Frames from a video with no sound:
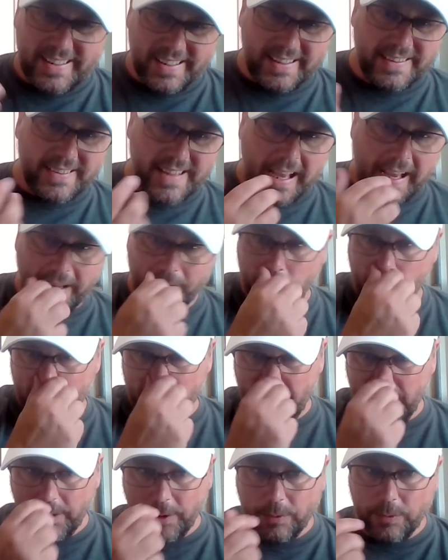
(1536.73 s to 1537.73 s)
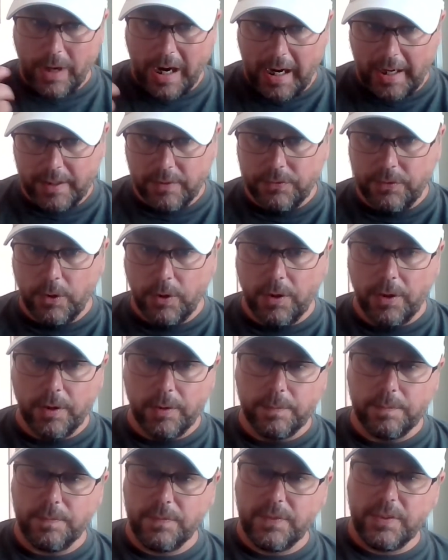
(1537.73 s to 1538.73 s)
in that when they're writing
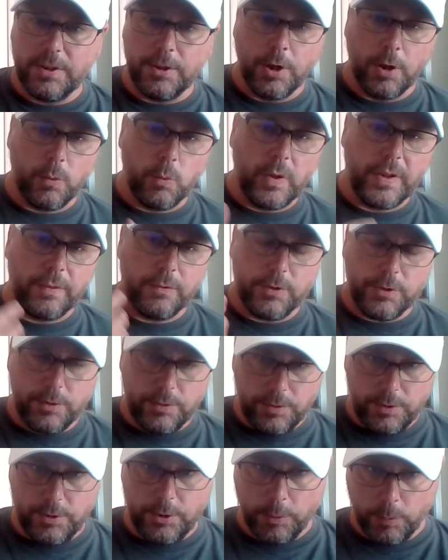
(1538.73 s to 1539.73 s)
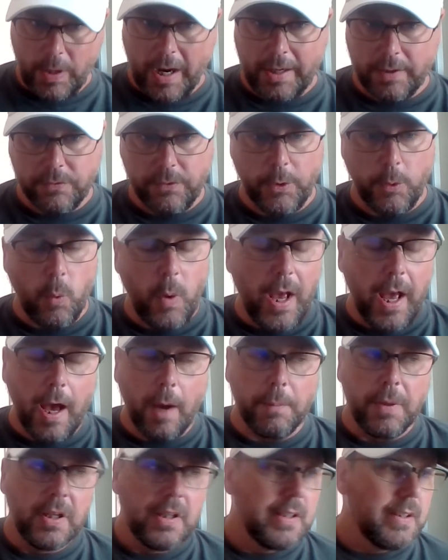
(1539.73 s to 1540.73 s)
for, when you're writing for the
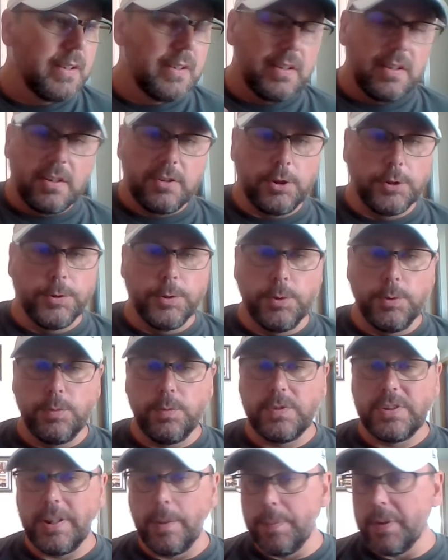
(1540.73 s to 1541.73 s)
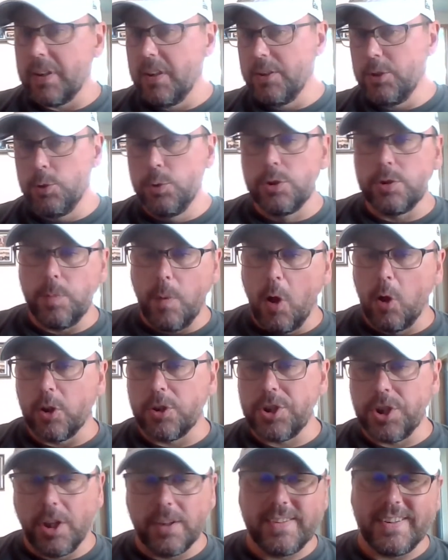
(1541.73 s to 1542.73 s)
web, you typically use smaller
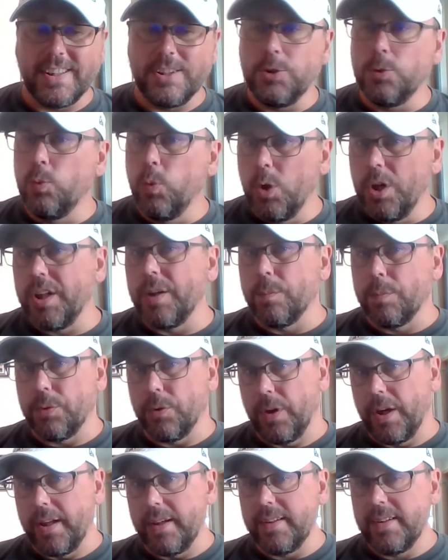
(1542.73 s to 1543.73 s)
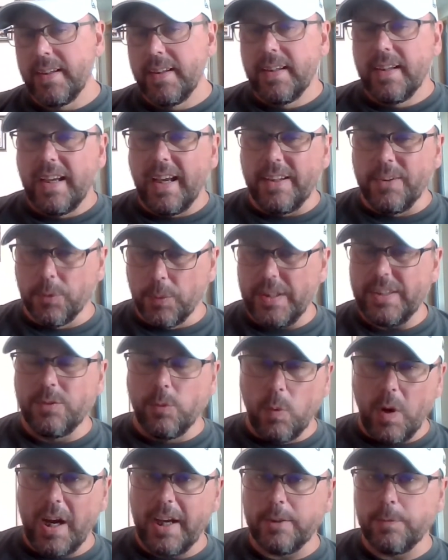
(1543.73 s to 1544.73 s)
chunks than you would in print. And the
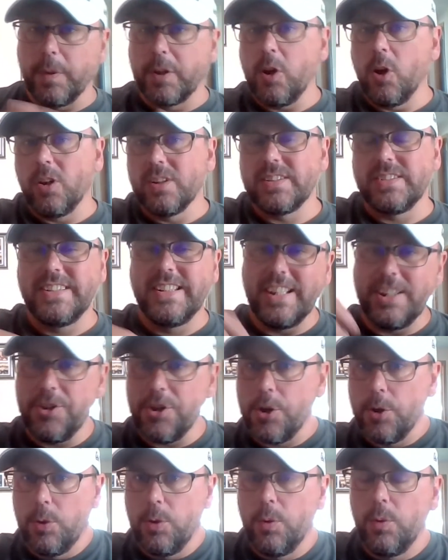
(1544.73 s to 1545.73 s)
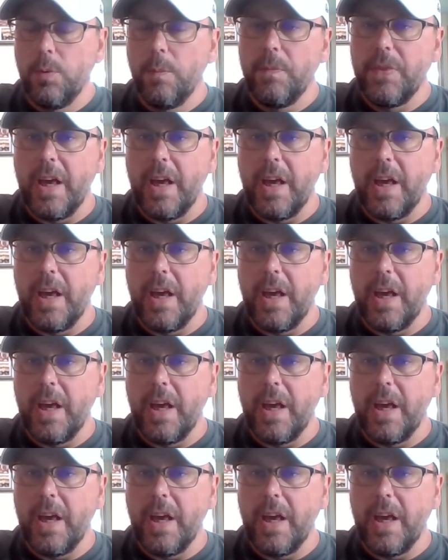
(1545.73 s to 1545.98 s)
reason why is because digital